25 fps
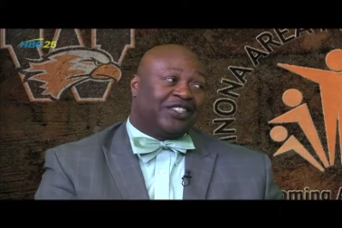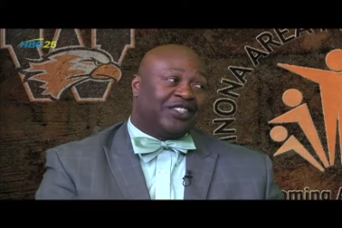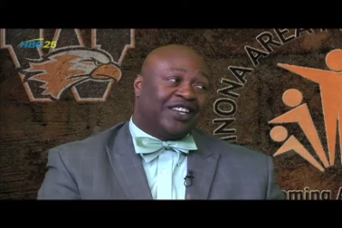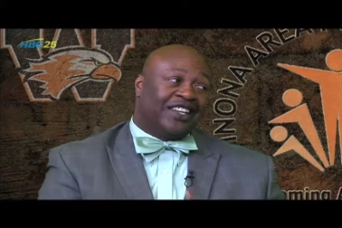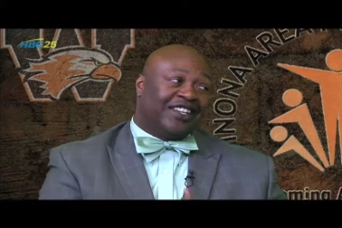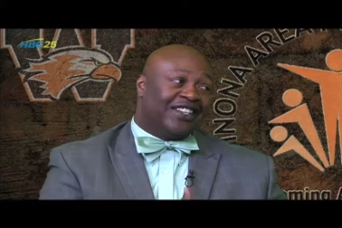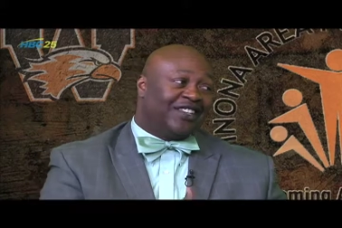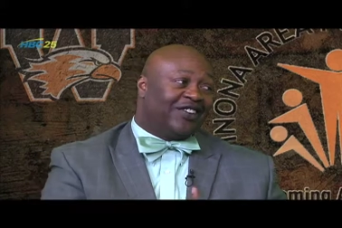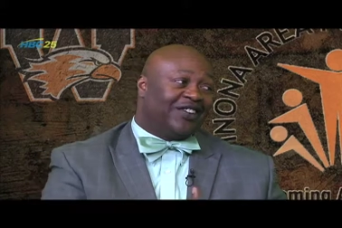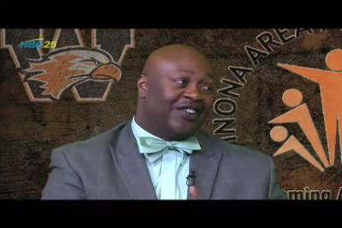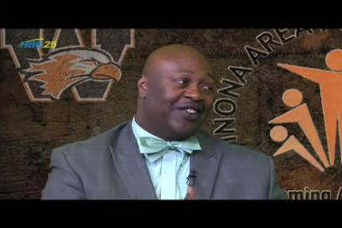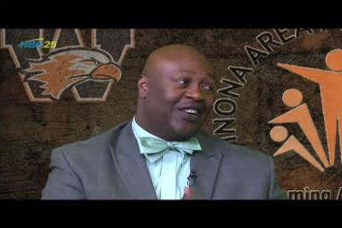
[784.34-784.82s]
that
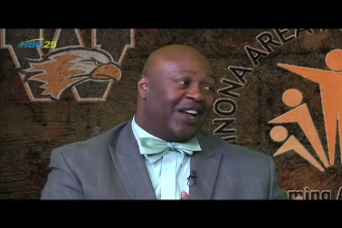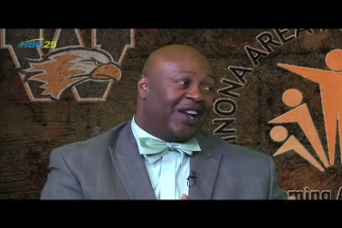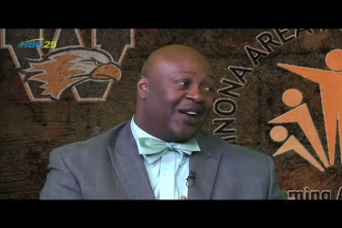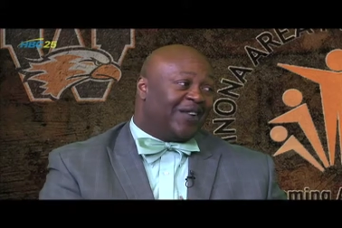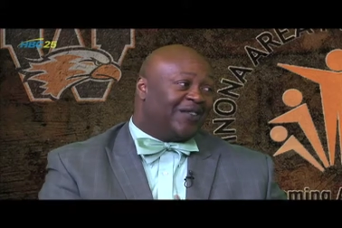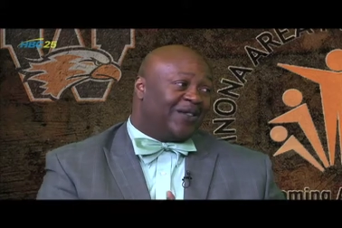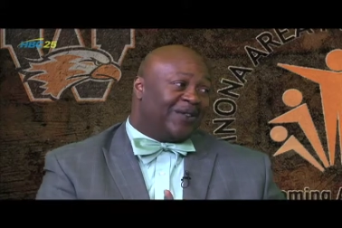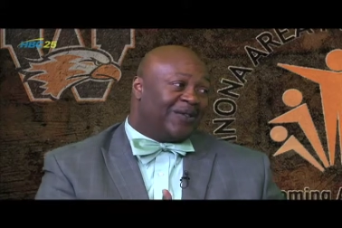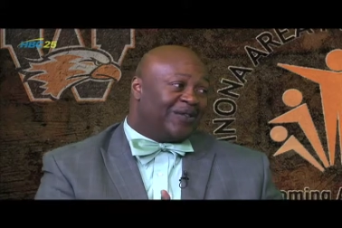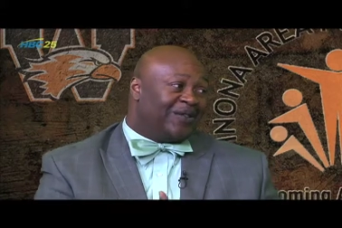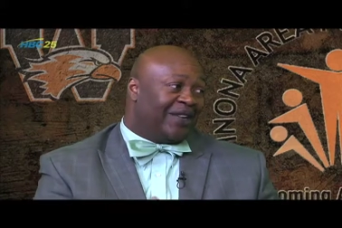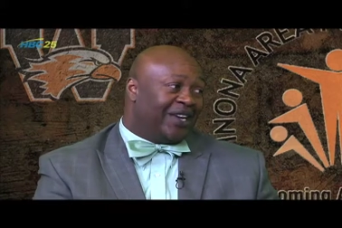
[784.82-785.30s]
don't have
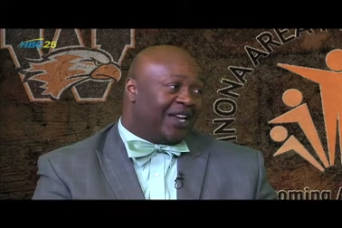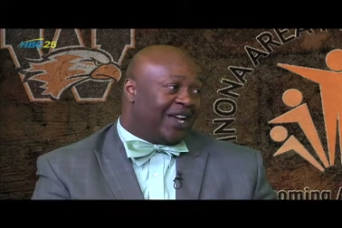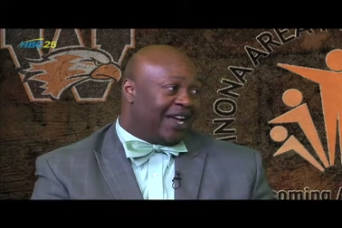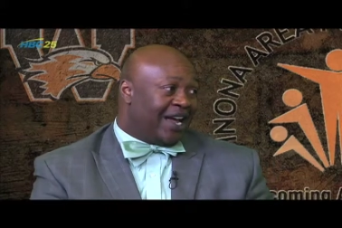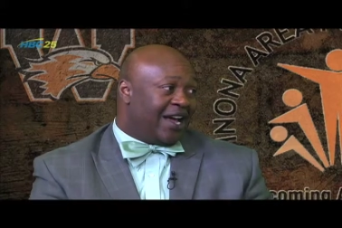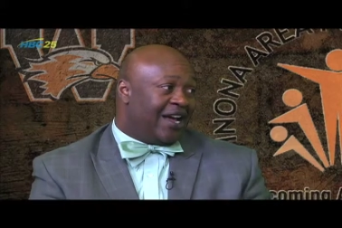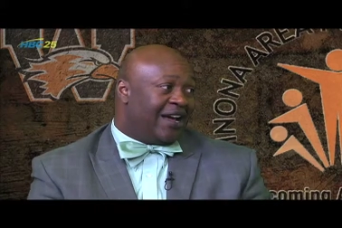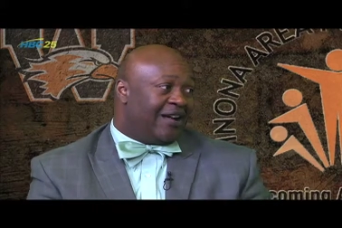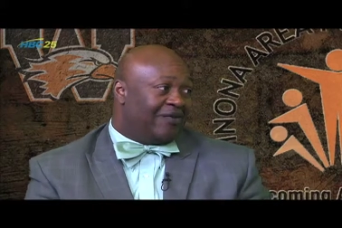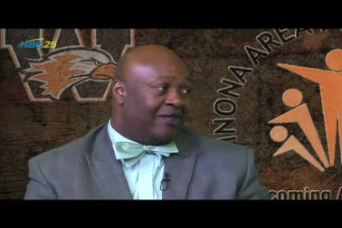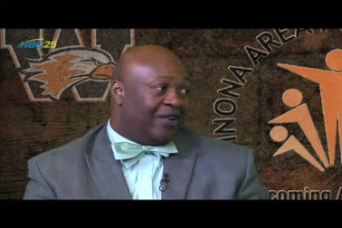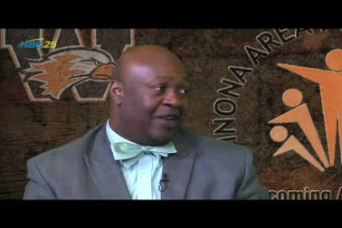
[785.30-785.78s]
what we
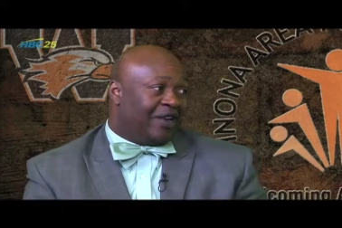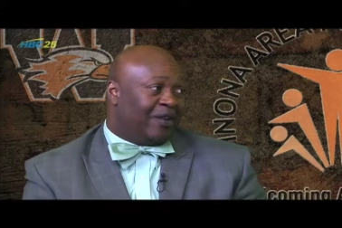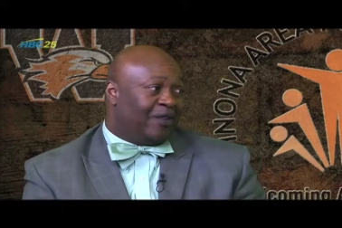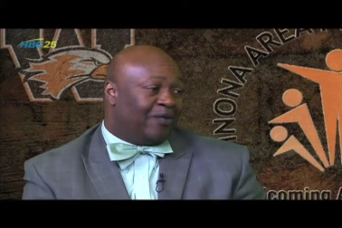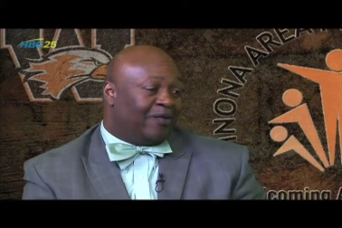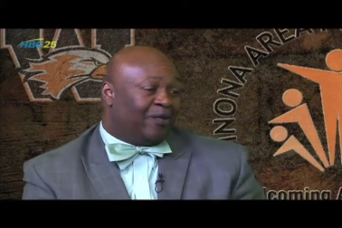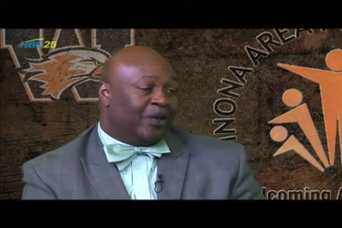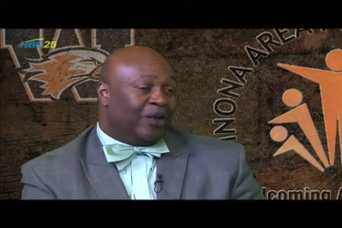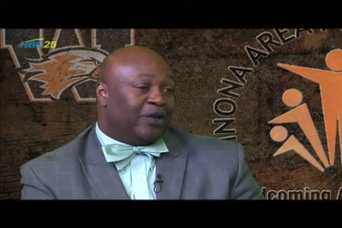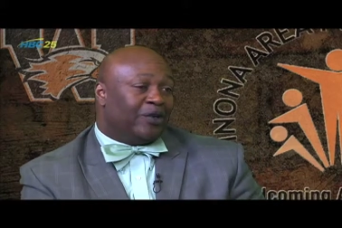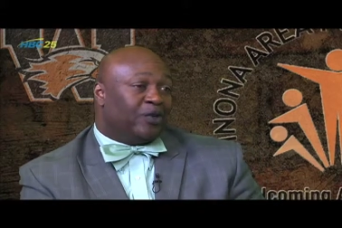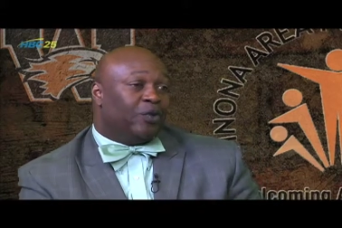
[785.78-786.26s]
have, and
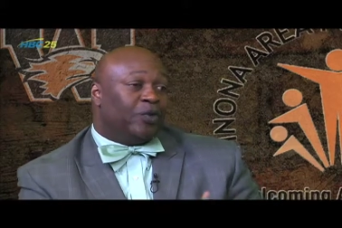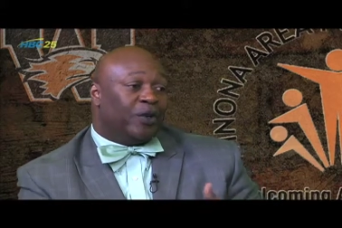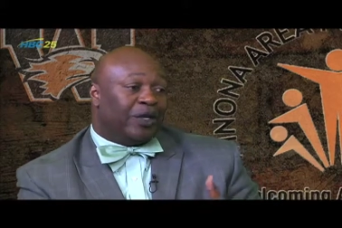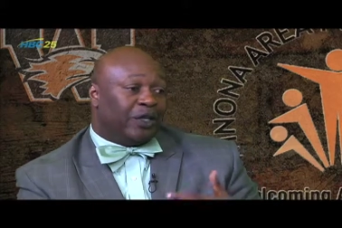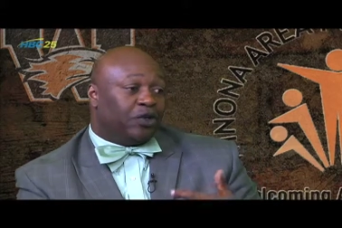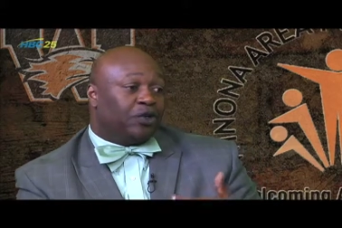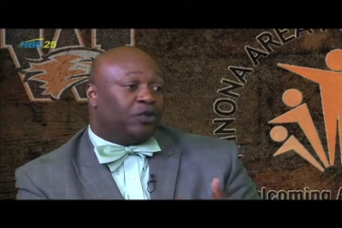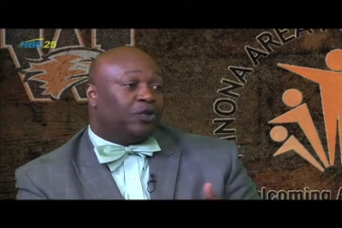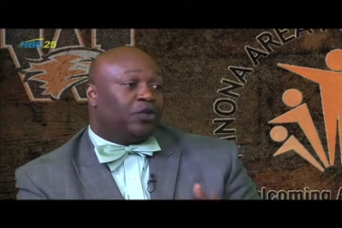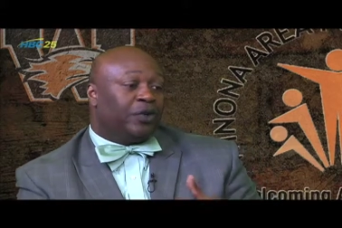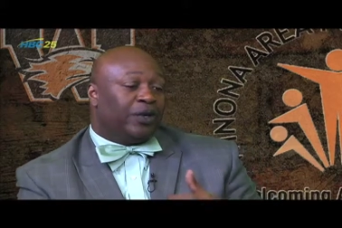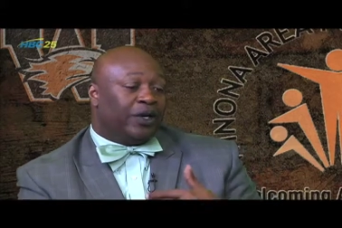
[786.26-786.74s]
we, we,
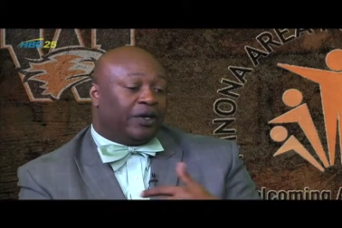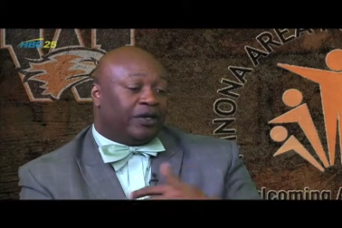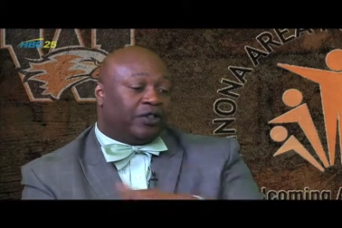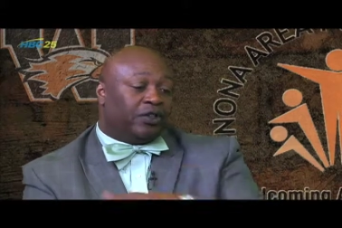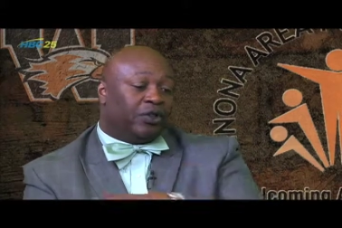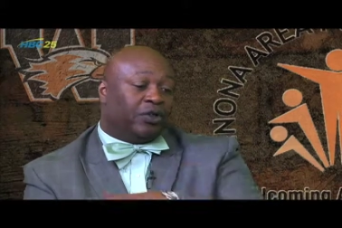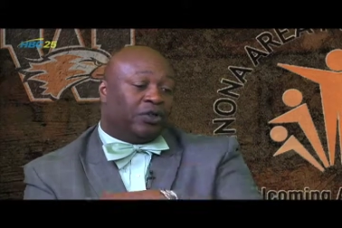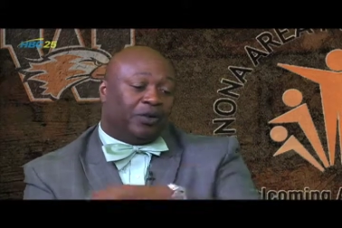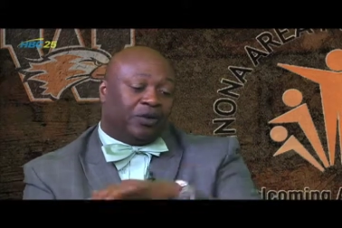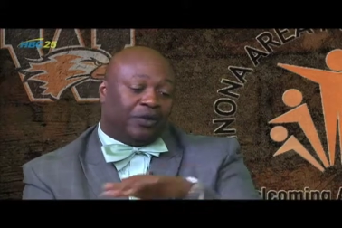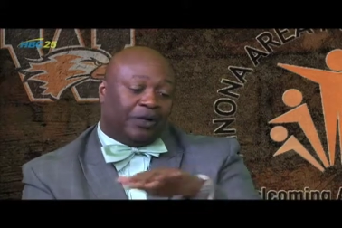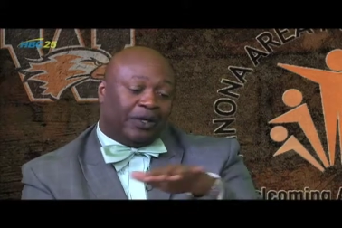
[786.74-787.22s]
we are
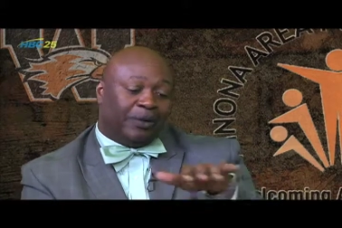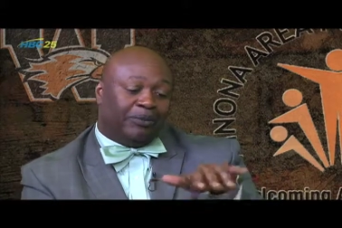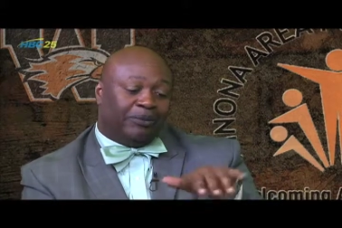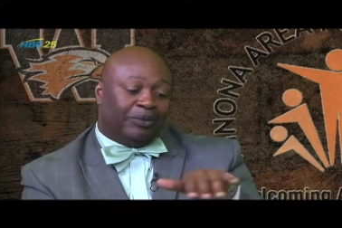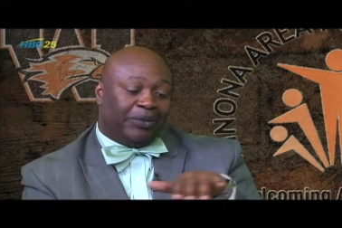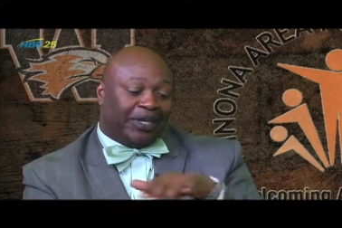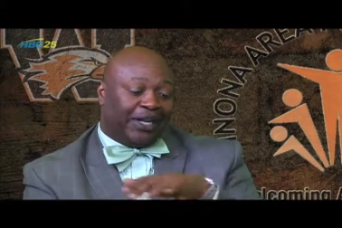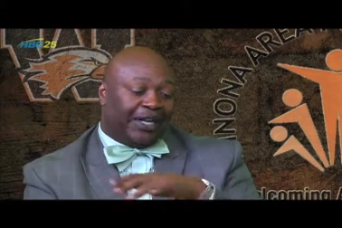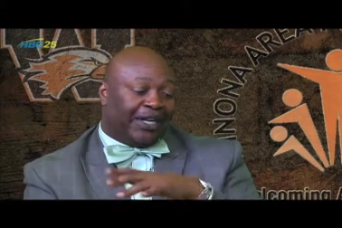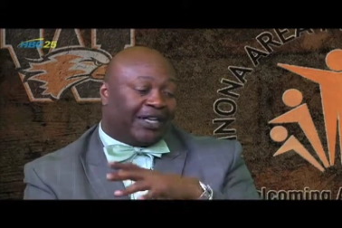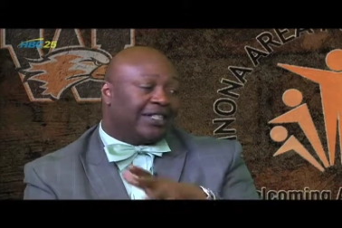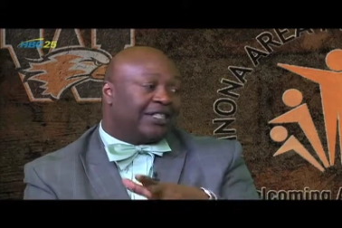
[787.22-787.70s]
truly
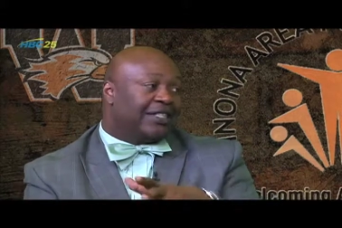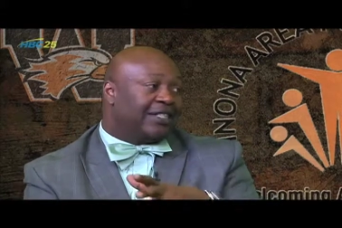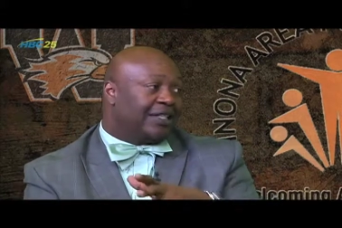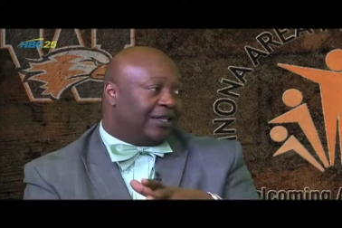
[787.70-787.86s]
blessed.